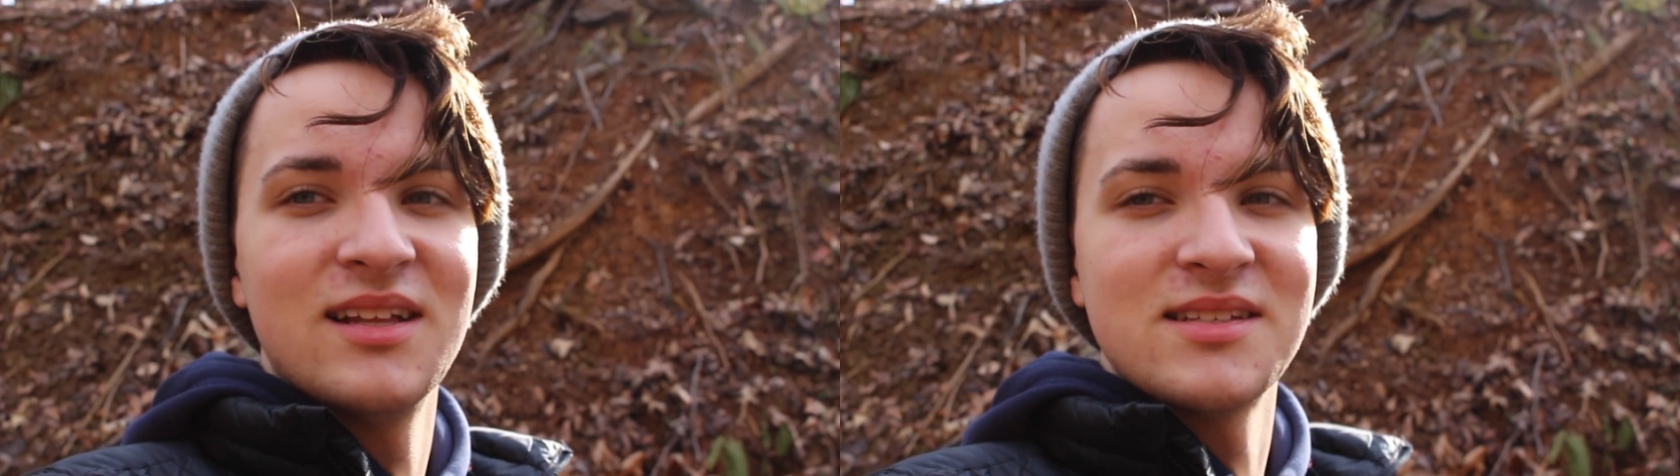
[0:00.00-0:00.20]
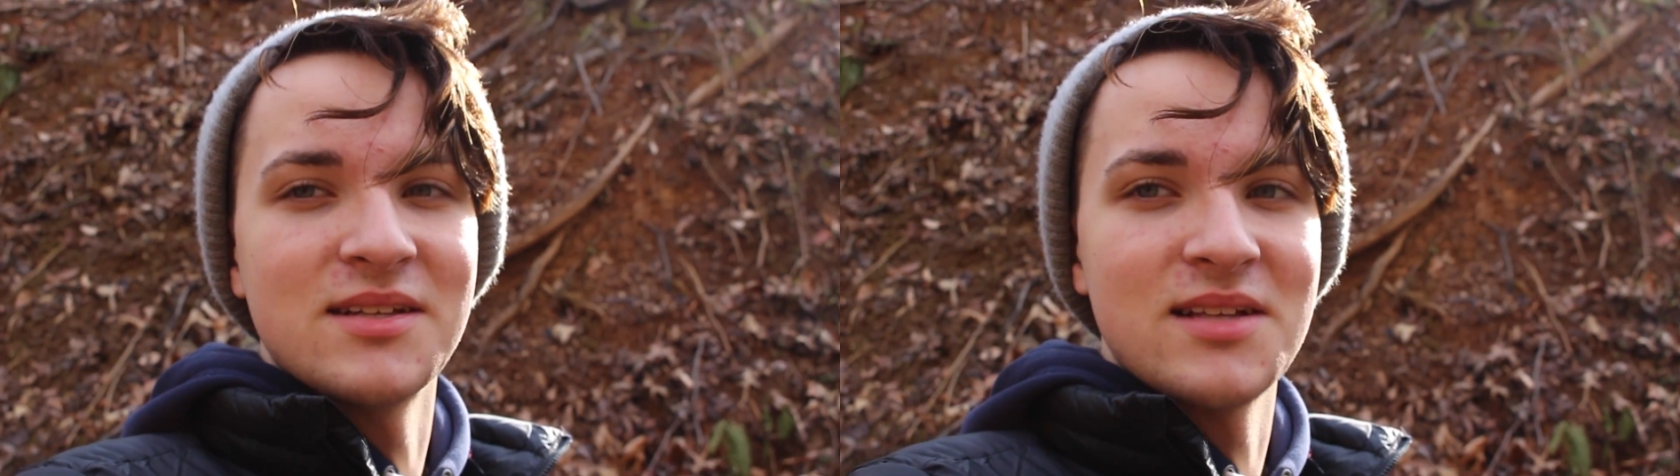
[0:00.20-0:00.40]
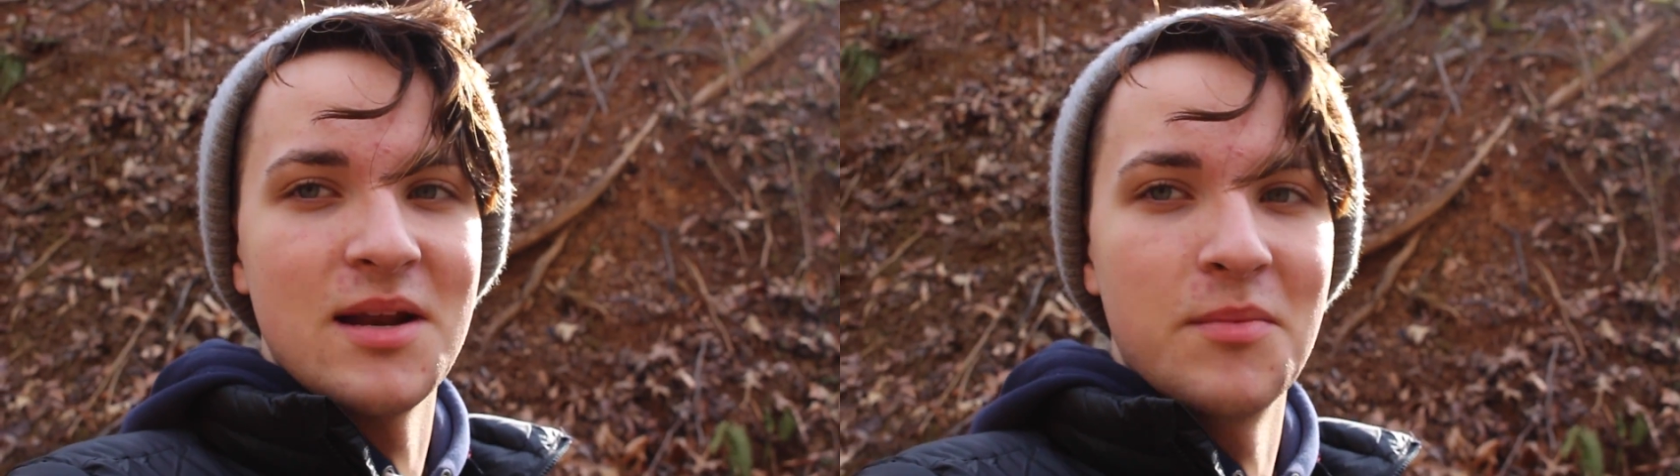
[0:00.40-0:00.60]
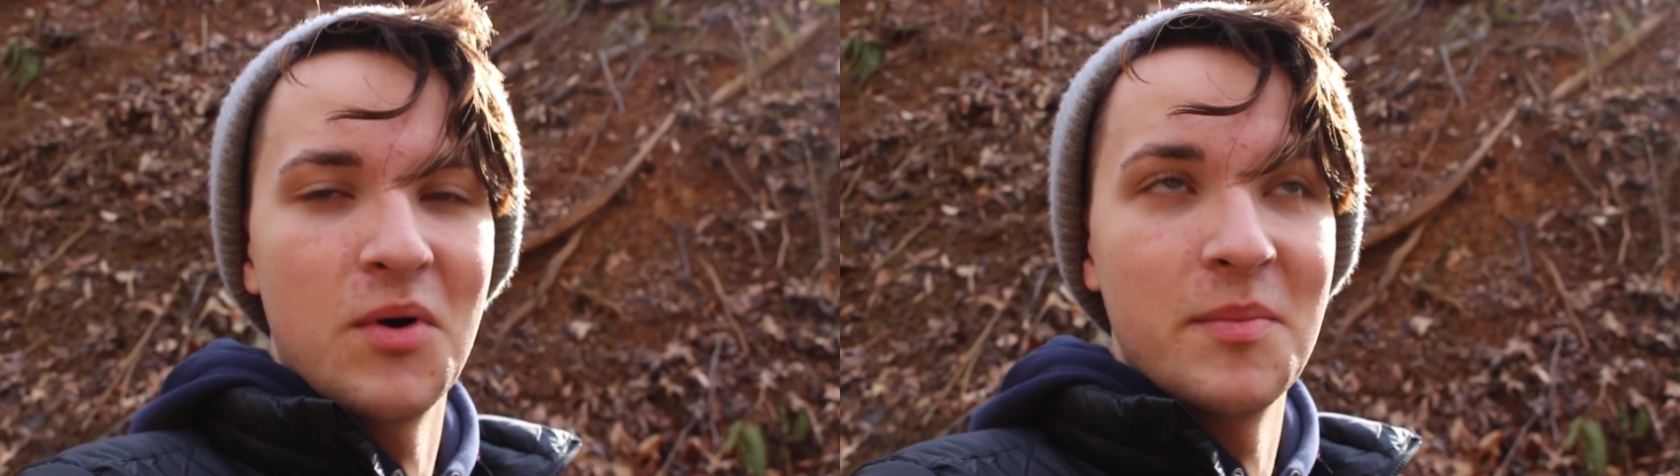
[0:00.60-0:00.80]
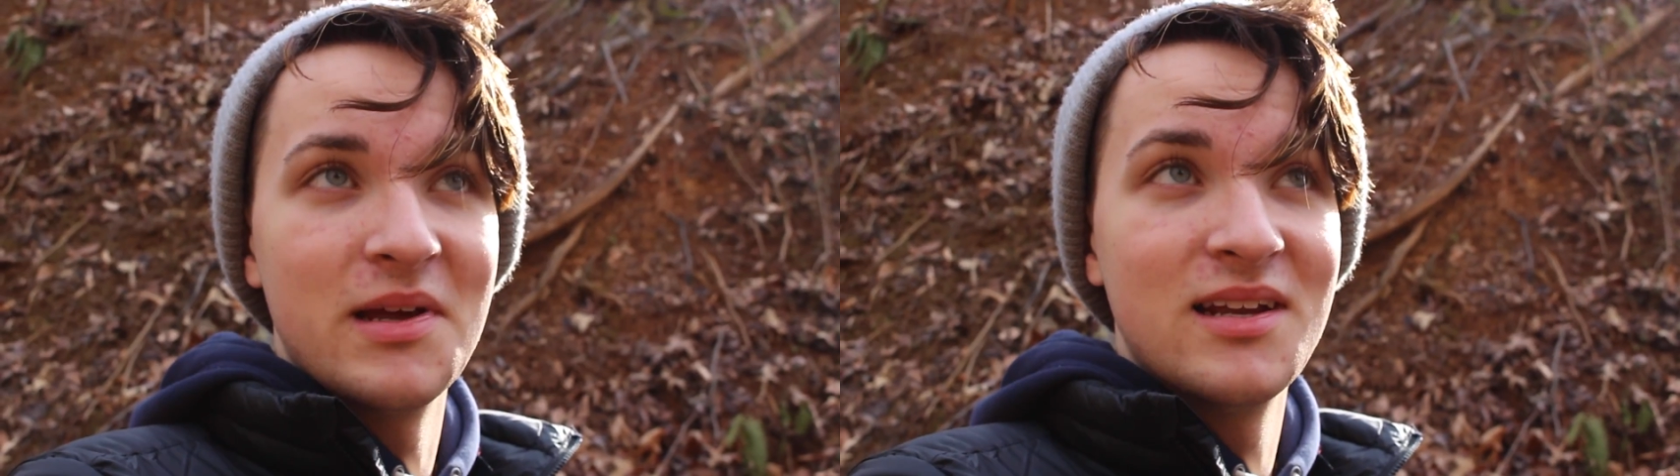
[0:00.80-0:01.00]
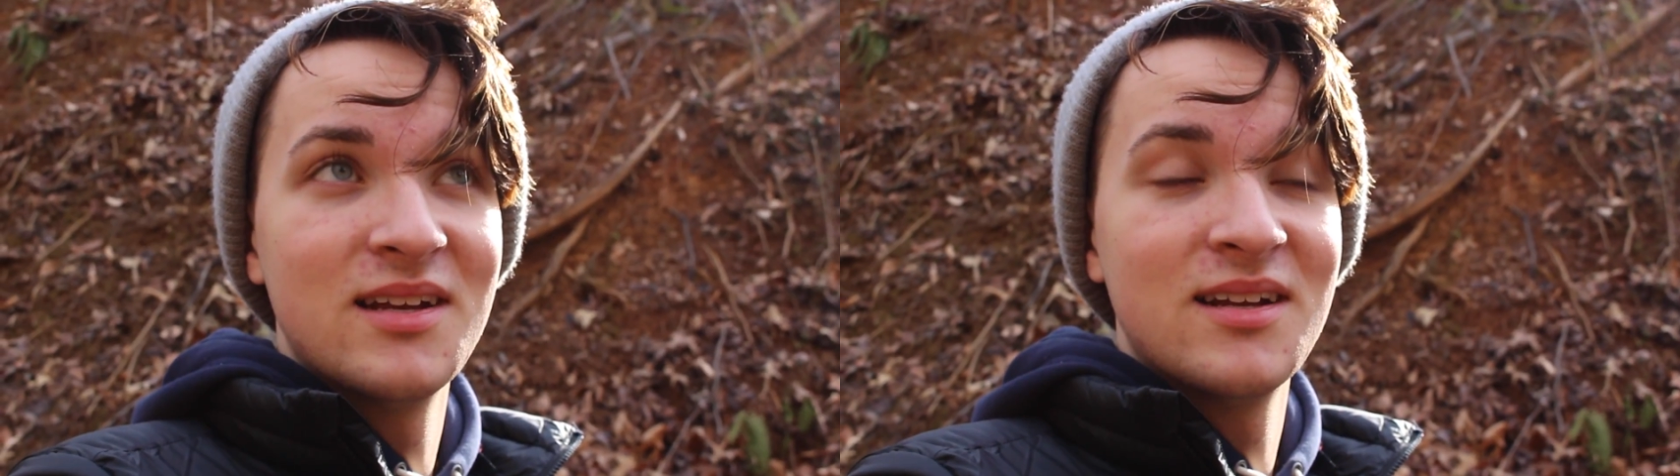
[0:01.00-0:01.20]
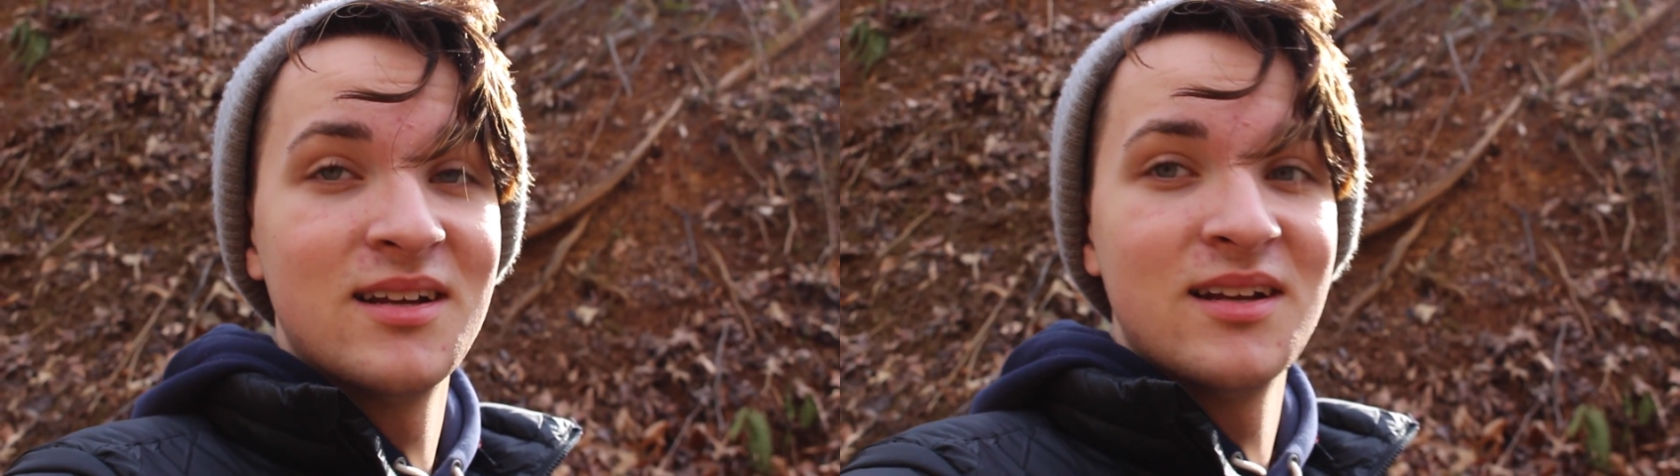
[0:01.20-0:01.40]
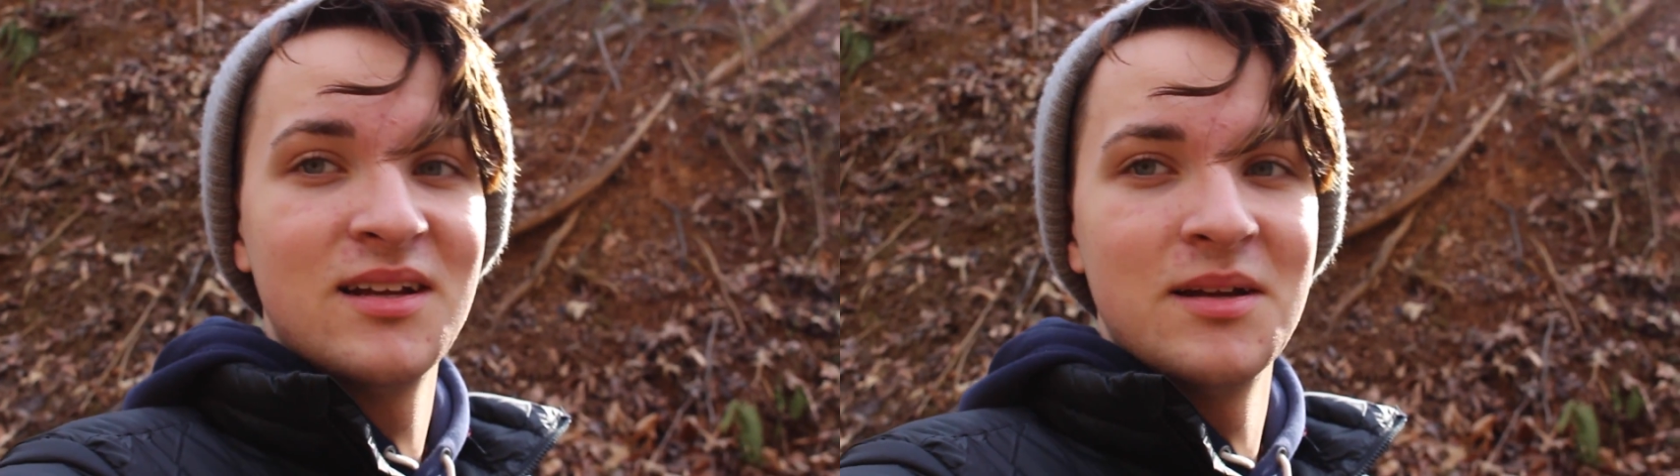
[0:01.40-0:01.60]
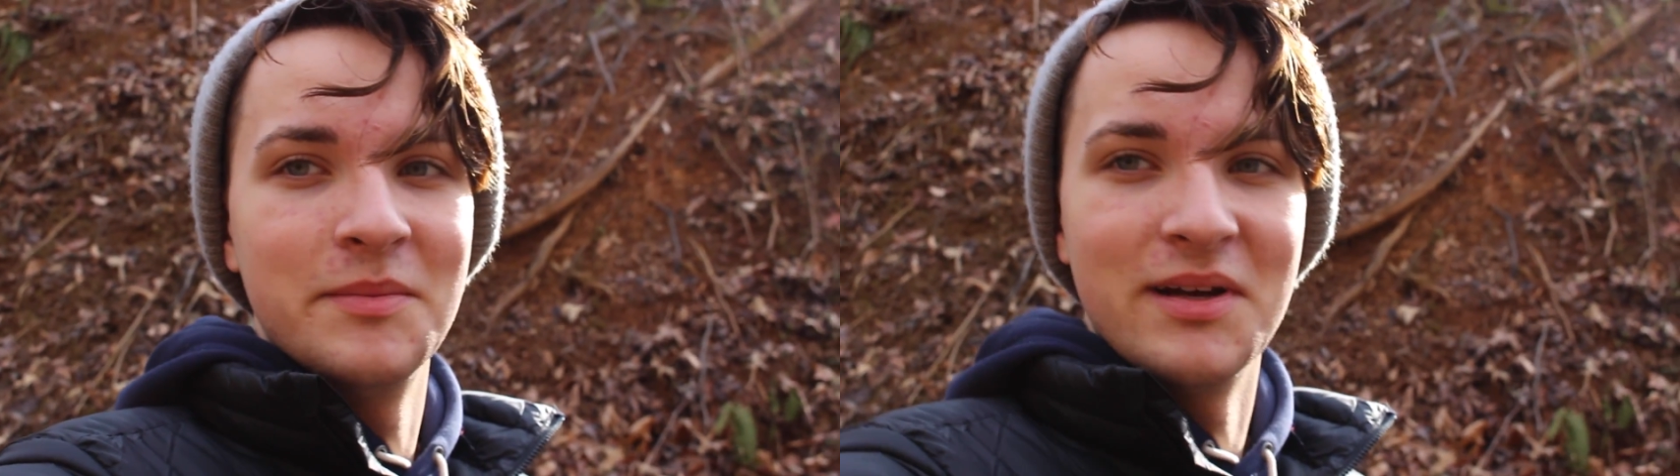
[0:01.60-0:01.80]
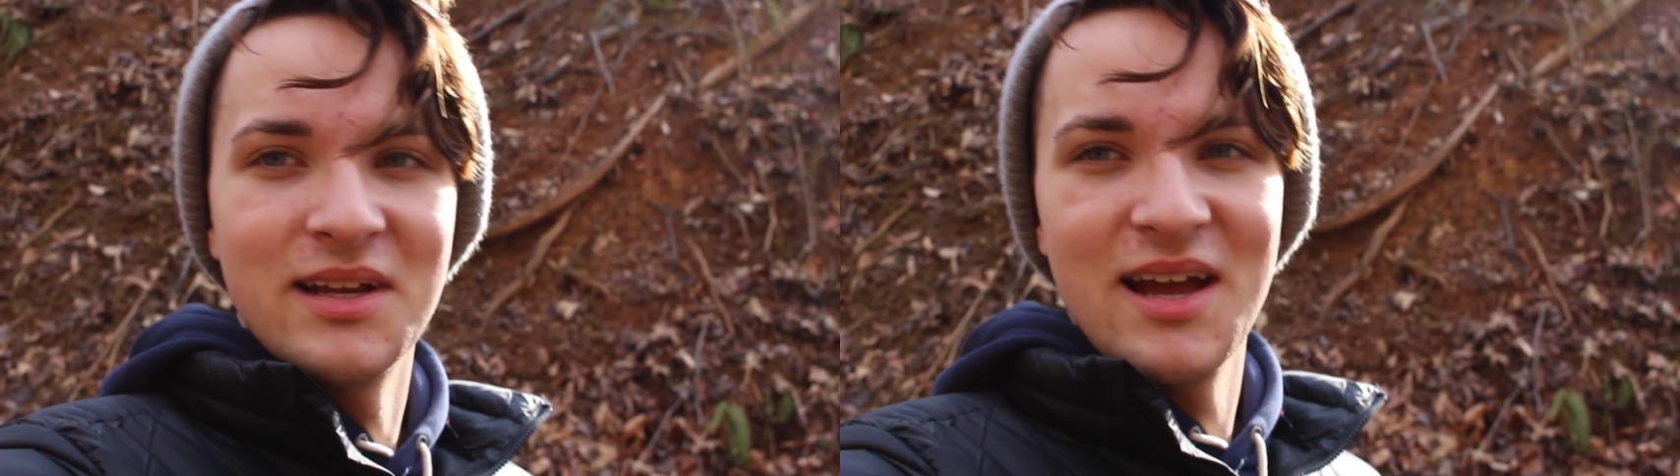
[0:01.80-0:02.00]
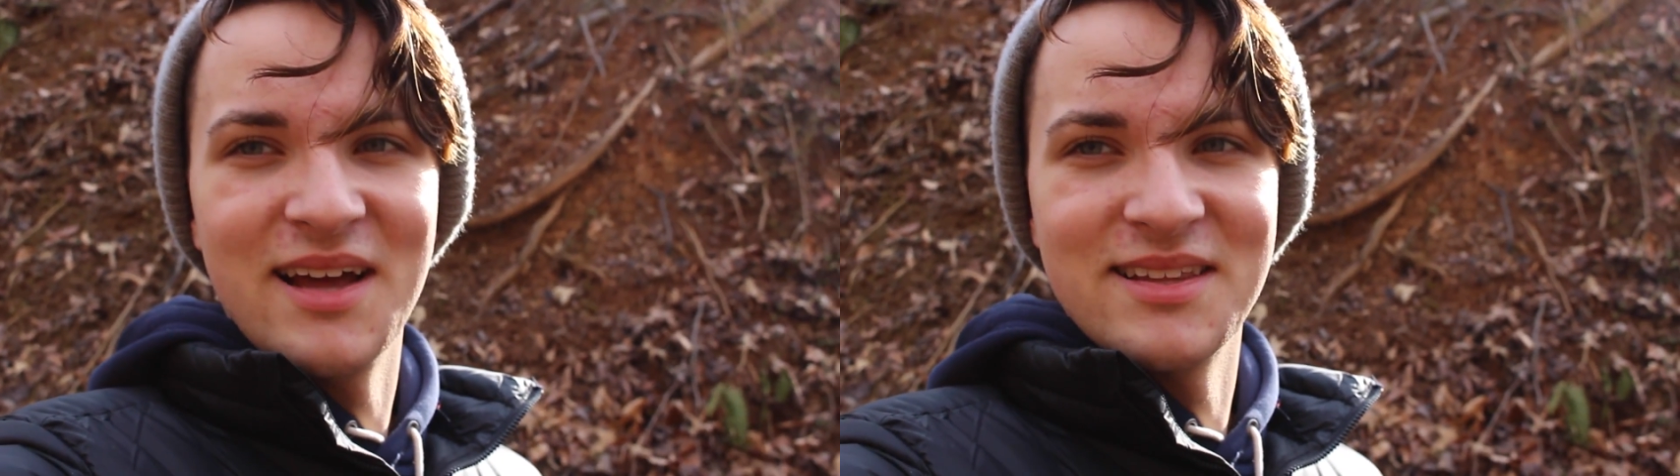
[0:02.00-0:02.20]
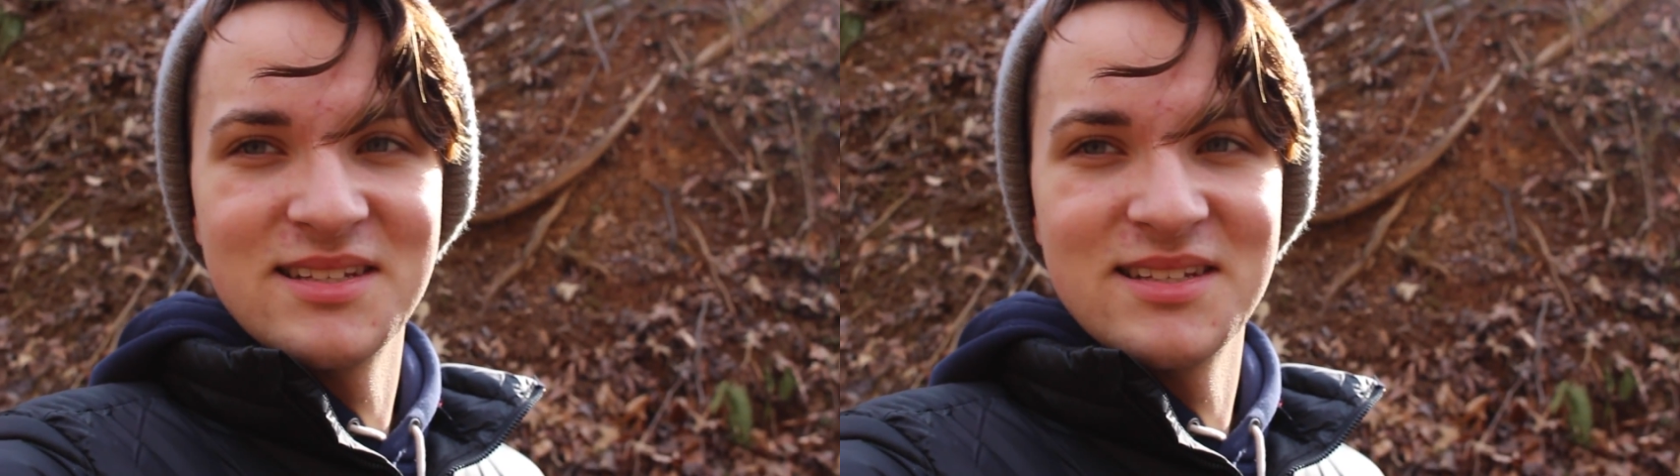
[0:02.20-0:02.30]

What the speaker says: It sounds kind of morbid. But yeah,